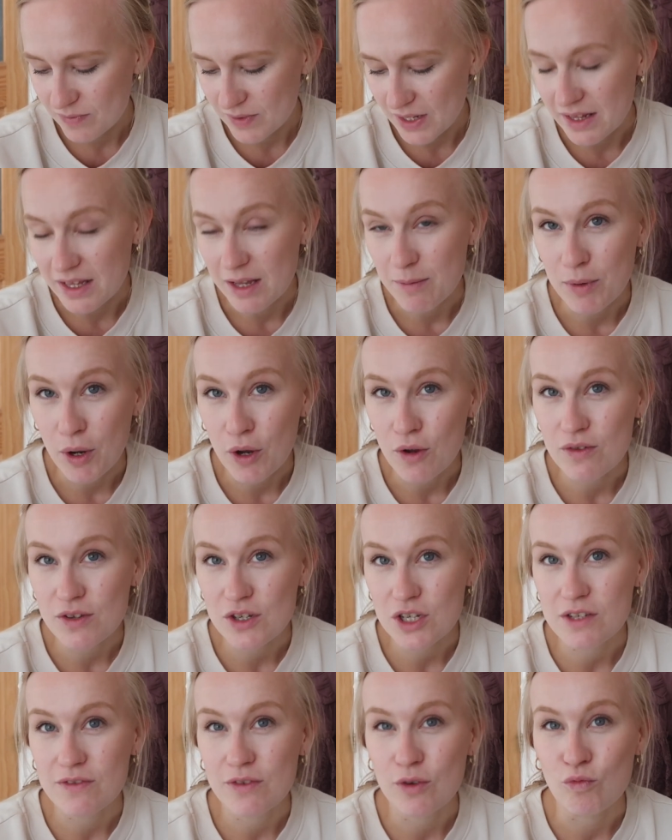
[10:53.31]
And they both
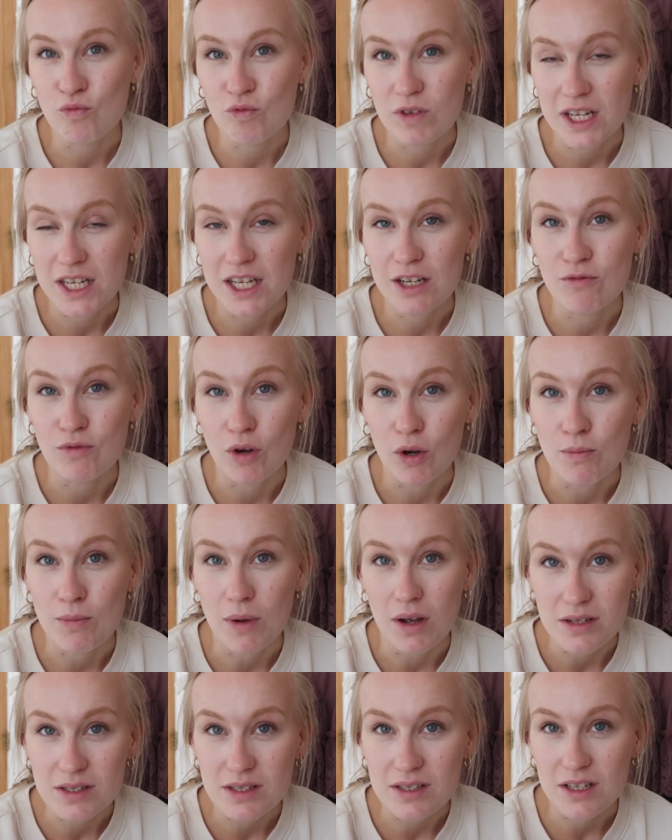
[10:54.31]
just feel really
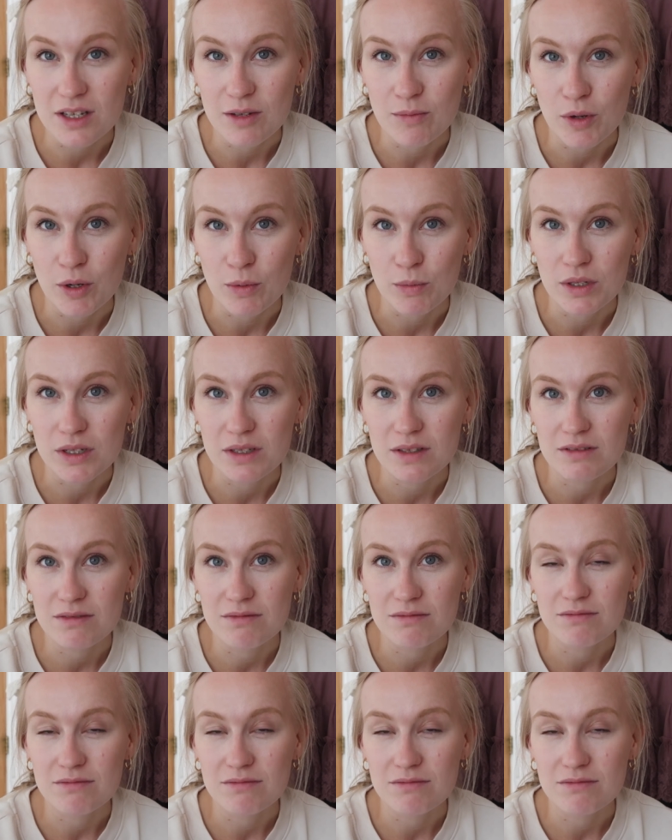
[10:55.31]
robust at the moment.